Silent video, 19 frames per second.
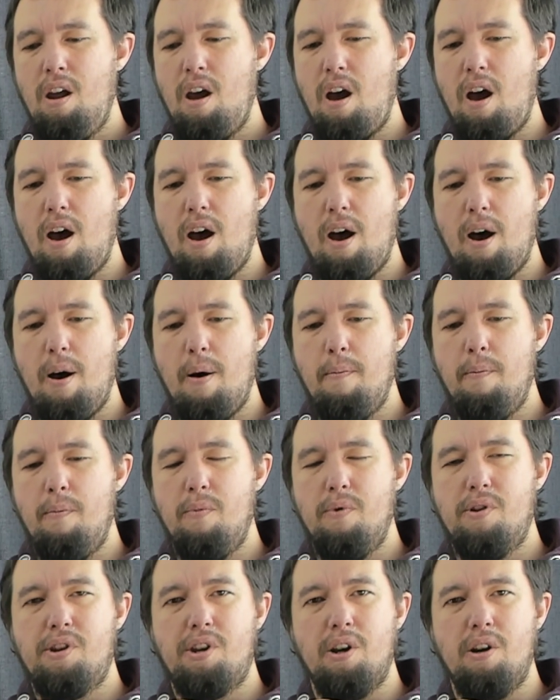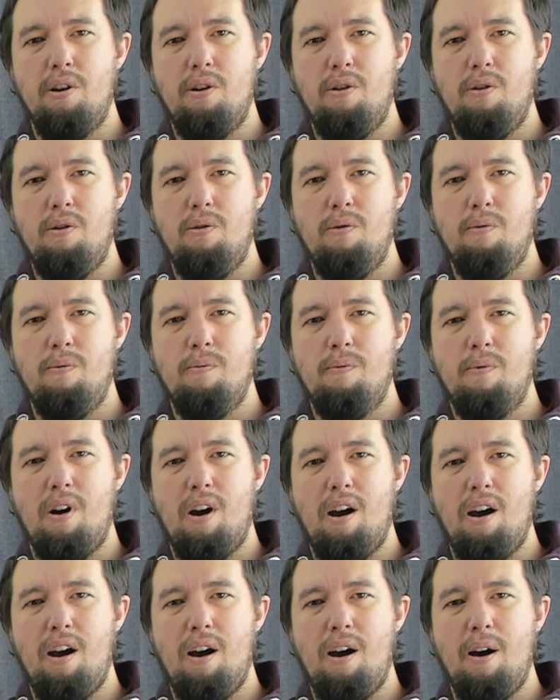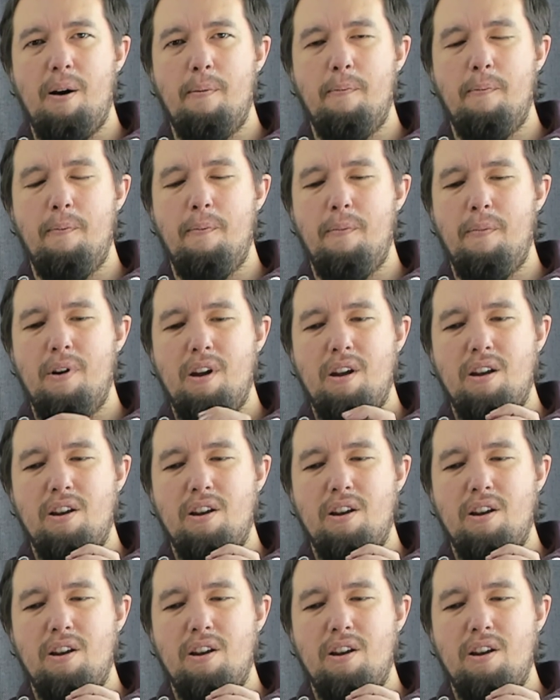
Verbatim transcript: um, to um,